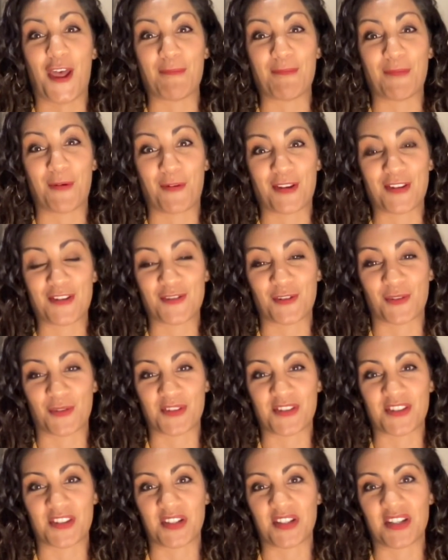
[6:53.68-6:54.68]
Boris
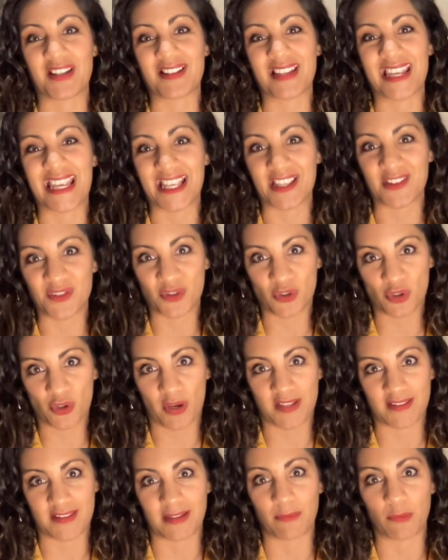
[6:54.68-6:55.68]
Johnson is
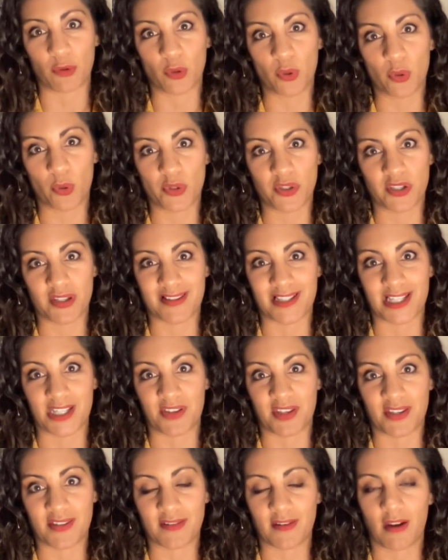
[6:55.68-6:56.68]
treading more cautiously
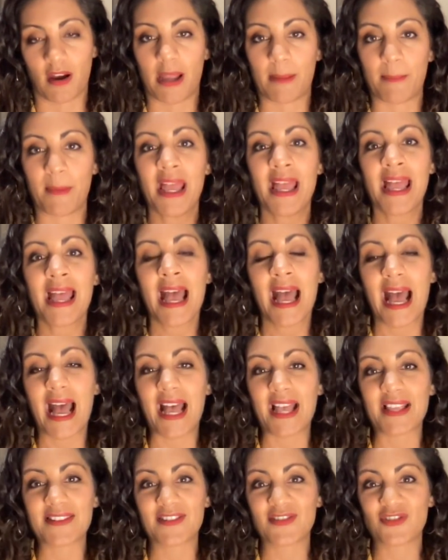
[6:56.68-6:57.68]
this time.
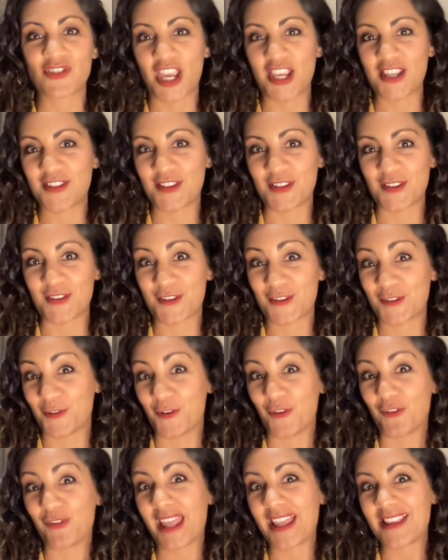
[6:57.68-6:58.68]
As Jason sort
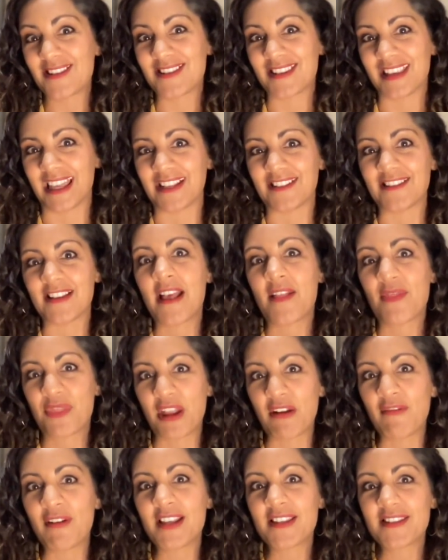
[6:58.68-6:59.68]
of hinted,
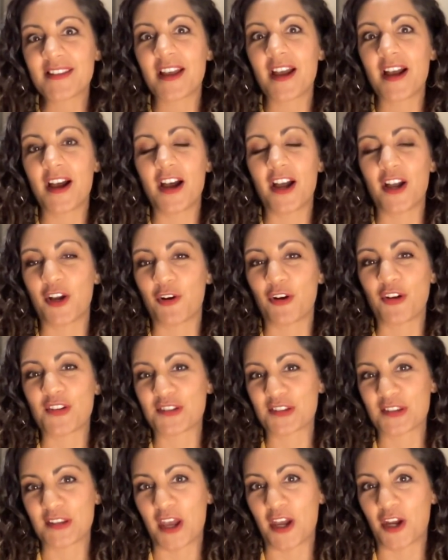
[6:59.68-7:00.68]
there is
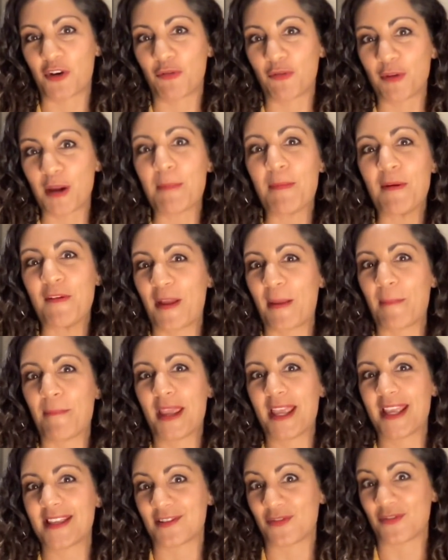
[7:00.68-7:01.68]
a group of
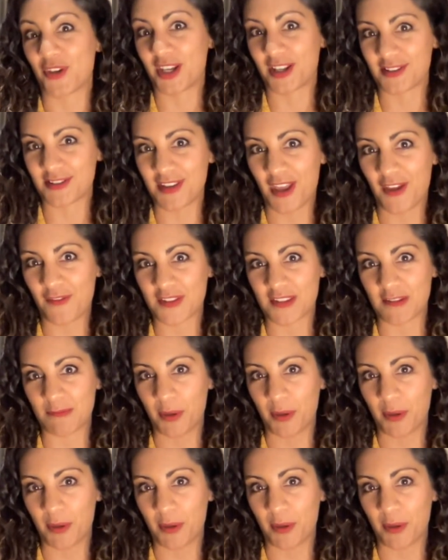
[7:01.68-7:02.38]
MPs in the Conservative